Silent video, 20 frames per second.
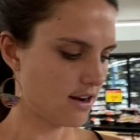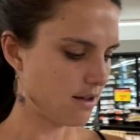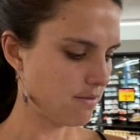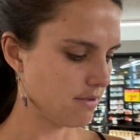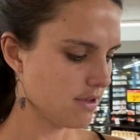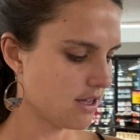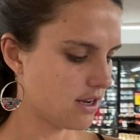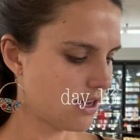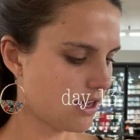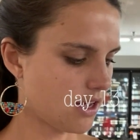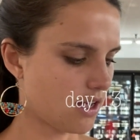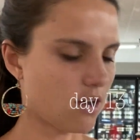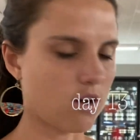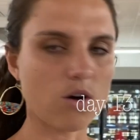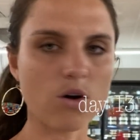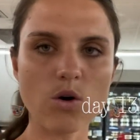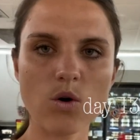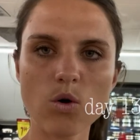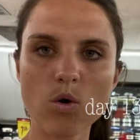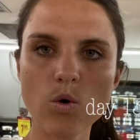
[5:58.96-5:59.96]
I'm getting a
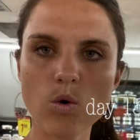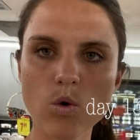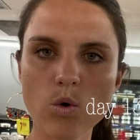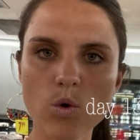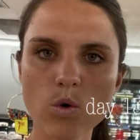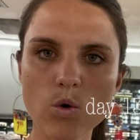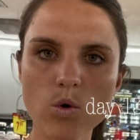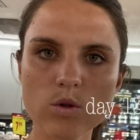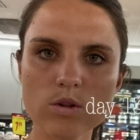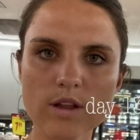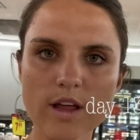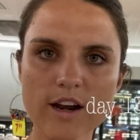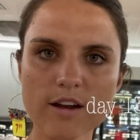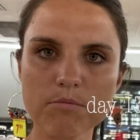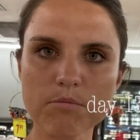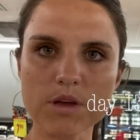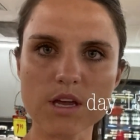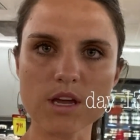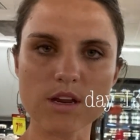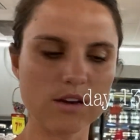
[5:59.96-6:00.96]
whole lot of
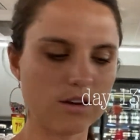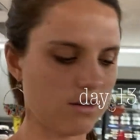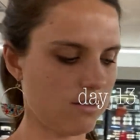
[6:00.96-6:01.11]
meat.